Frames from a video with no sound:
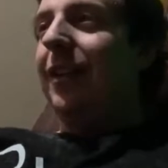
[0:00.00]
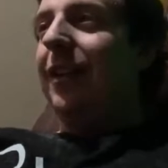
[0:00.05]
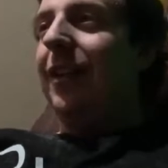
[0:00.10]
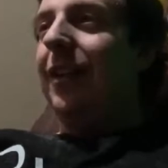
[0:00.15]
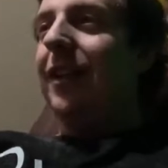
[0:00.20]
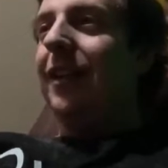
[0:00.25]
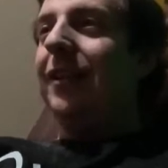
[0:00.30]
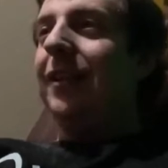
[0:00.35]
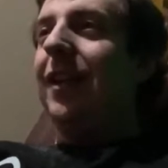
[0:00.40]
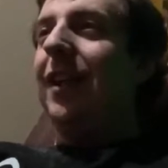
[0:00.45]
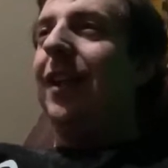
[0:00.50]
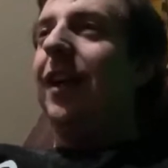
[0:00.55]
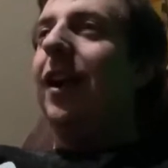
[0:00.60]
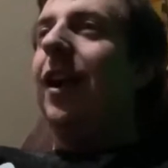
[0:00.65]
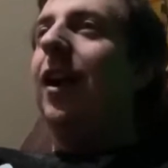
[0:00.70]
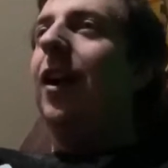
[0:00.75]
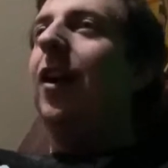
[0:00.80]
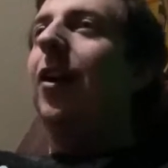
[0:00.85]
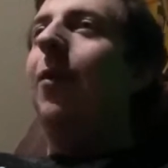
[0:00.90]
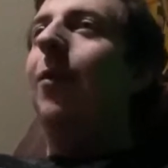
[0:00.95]
It's like,
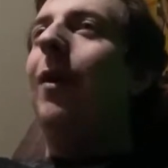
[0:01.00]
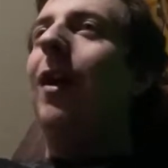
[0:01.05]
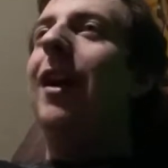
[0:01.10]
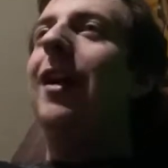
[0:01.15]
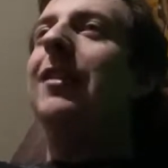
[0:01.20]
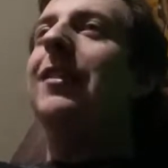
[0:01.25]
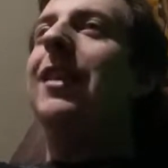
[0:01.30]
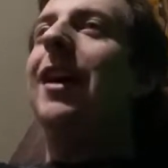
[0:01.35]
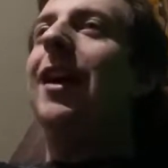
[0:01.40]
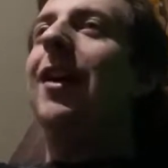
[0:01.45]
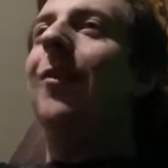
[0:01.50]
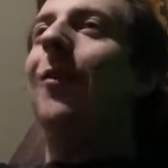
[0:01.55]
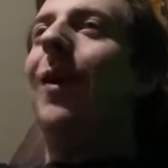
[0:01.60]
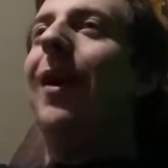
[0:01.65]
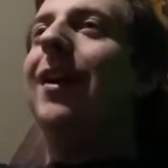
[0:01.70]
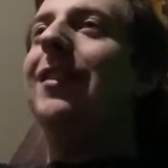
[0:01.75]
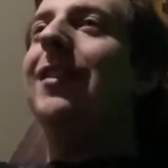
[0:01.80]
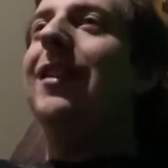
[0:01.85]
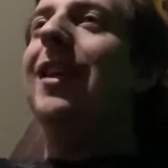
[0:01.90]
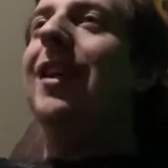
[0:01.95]
wait a second,
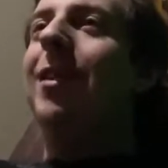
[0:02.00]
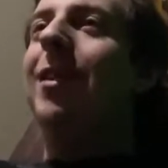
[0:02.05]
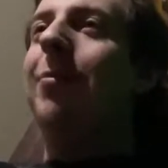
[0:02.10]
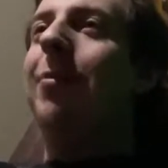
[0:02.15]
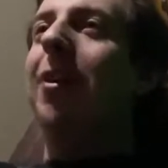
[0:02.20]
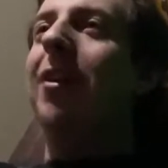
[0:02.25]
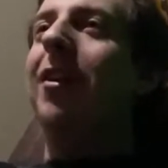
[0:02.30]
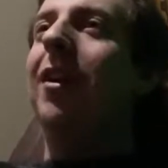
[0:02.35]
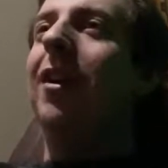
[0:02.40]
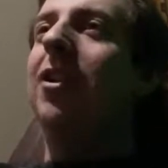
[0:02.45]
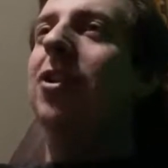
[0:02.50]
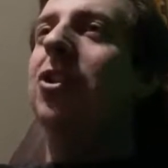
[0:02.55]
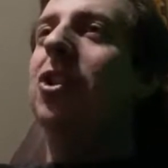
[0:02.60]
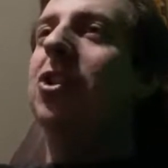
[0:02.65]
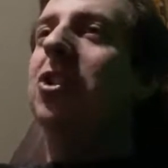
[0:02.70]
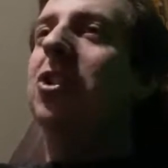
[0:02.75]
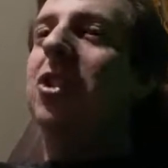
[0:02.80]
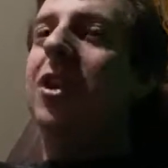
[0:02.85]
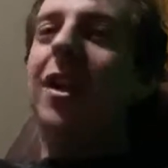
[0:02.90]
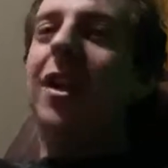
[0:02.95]
wait a second. You pulled on a
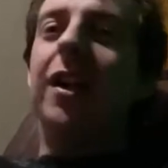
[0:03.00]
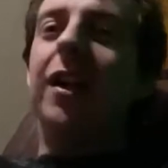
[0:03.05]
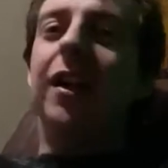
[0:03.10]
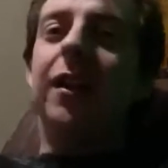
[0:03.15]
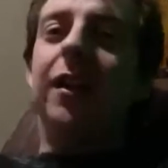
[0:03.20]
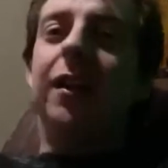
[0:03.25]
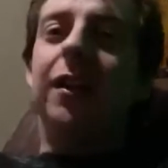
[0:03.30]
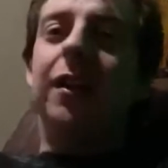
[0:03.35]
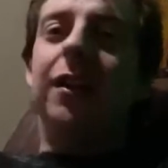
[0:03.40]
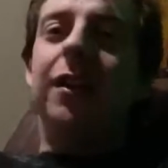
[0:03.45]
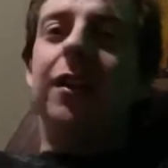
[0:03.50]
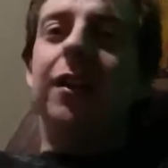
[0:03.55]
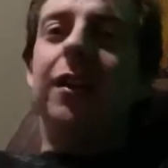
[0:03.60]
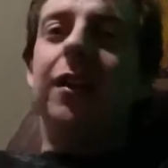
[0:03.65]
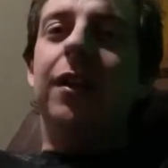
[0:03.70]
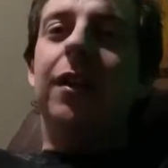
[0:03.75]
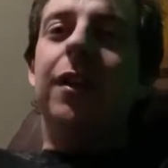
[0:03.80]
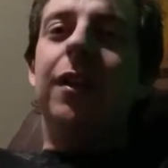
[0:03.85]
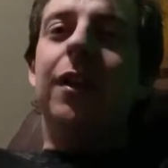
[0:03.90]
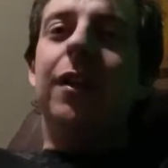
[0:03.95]
jersey, you didn't.
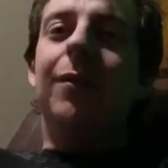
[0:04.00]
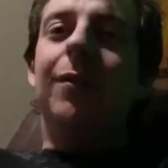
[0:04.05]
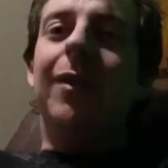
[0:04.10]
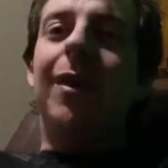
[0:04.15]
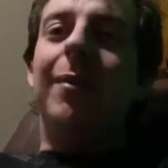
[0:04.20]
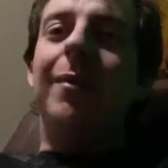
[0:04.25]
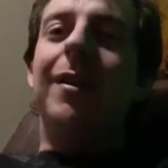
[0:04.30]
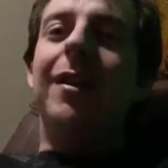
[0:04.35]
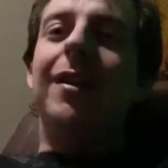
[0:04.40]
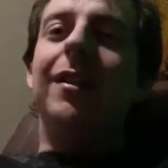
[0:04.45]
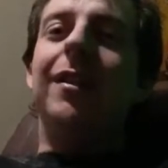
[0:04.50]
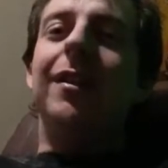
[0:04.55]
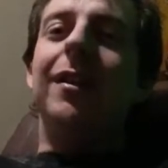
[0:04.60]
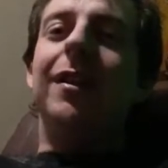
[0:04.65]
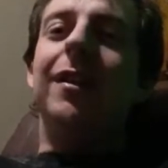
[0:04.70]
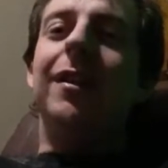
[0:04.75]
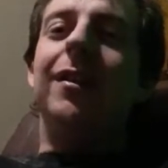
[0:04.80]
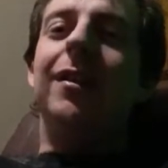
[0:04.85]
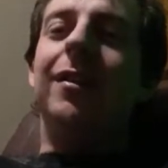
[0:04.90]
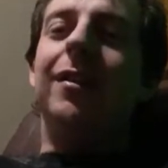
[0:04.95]
Wait a minute.
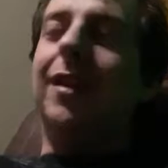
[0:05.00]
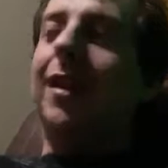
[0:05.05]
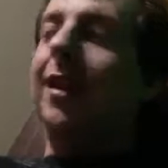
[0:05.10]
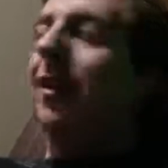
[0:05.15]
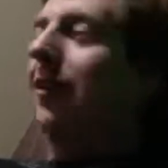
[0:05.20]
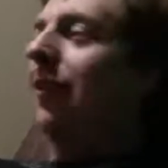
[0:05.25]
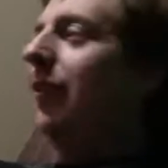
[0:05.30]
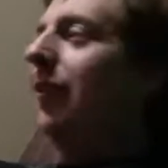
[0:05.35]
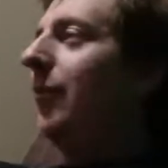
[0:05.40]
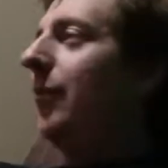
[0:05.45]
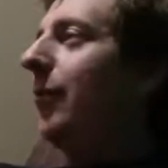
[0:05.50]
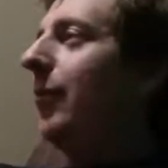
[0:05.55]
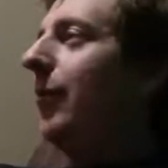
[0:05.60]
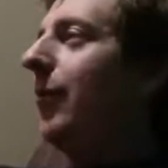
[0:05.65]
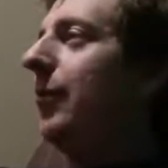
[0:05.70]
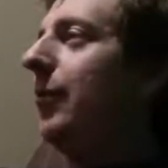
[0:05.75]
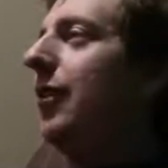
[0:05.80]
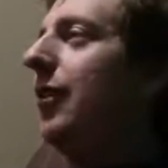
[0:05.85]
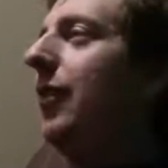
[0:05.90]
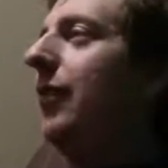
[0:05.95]
Hang on. Where
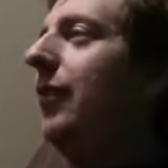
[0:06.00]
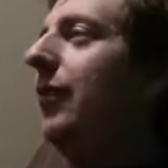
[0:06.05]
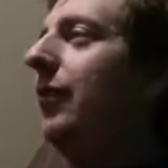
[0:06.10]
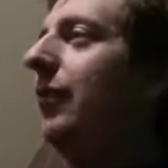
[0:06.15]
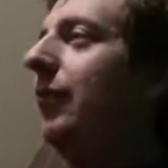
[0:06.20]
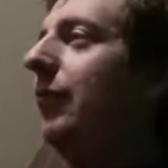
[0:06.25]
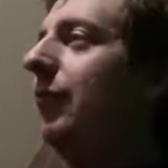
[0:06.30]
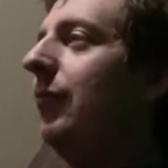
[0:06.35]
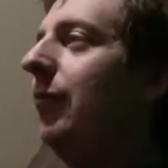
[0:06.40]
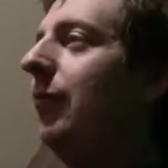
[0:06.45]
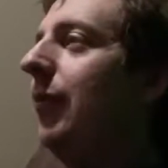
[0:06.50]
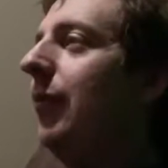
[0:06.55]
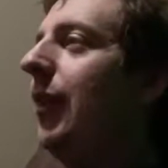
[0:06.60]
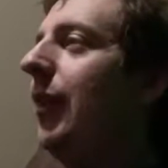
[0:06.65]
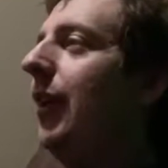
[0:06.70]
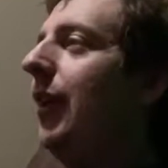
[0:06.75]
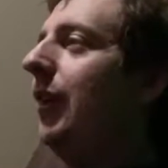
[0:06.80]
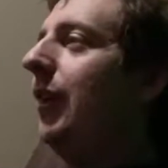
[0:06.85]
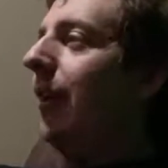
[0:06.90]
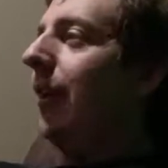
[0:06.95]
was it going with
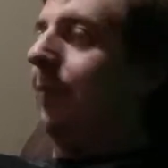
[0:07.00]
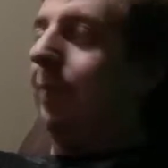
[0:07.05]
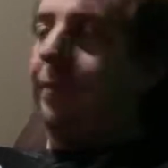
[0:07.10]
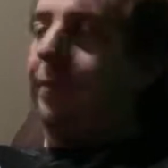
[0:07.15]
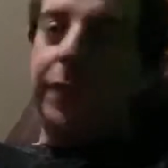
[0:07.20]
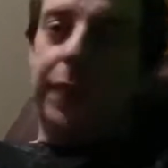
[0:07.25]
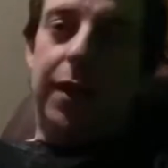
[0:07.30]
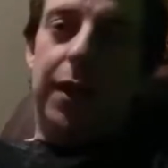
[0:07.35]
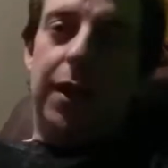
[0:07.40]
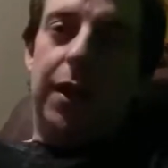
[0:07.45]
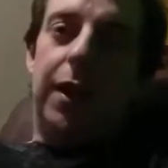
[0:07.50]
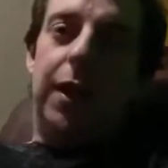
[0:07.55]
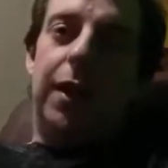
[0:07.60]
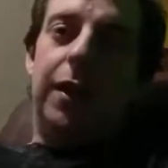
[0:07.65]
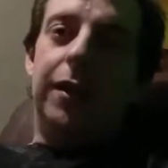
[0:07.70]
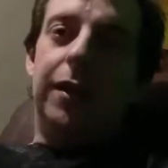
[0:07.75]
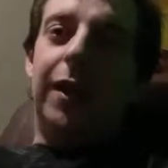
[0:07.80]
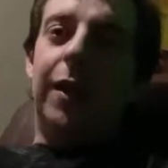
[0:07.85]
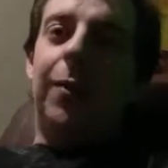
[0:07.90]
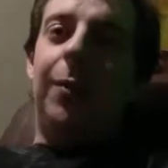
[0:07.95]
that? Yeah.
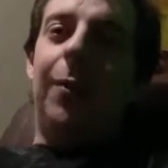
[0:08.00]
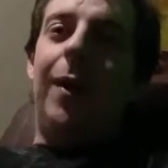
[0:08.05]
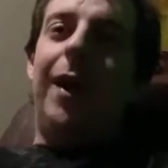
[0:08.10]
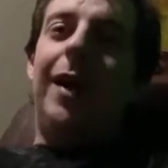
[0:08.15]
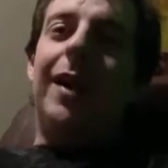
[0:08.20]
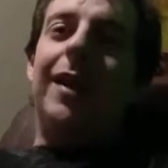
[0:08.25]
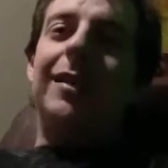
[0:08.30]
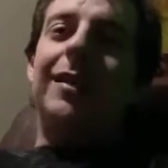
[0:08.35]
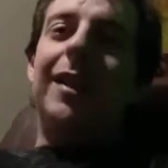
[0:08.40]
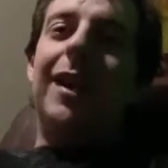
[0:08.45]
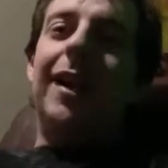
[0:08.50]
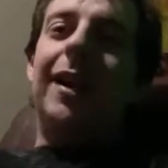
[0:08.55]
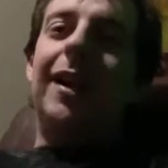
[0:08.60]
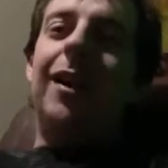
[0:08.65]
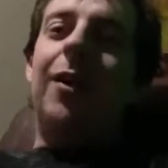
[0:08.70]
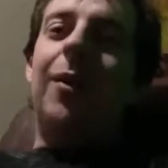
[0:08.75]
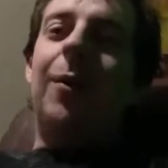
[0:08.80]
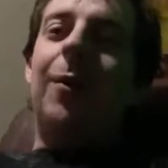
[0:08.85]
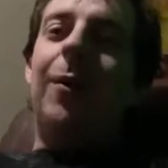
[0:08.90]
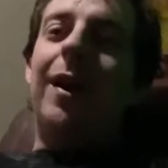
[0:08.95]
Like, wait a
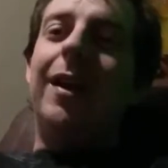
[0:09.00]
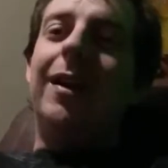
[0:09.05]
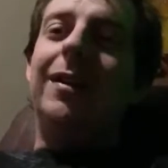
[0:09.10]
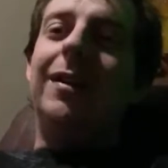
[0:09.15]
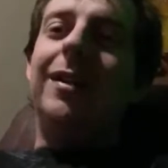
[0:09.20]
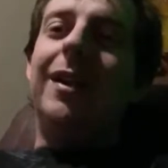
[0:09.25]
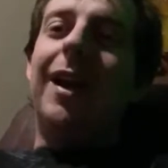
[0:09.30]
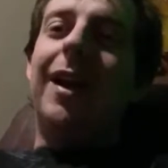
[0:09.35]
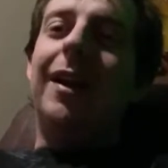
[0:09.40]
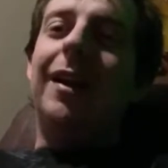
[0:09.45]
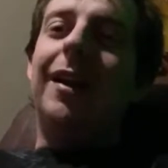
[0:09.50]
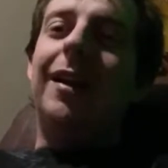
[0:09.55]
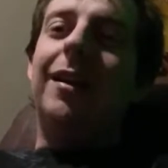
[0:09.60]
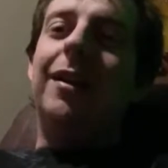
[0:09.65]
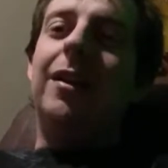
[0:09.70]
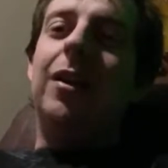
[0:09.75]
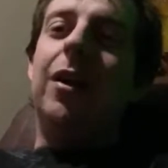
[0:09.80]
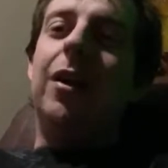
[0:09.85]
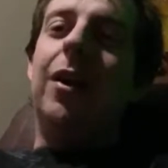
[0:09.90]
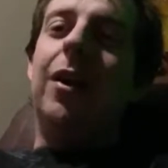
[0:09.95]
second, wait a second.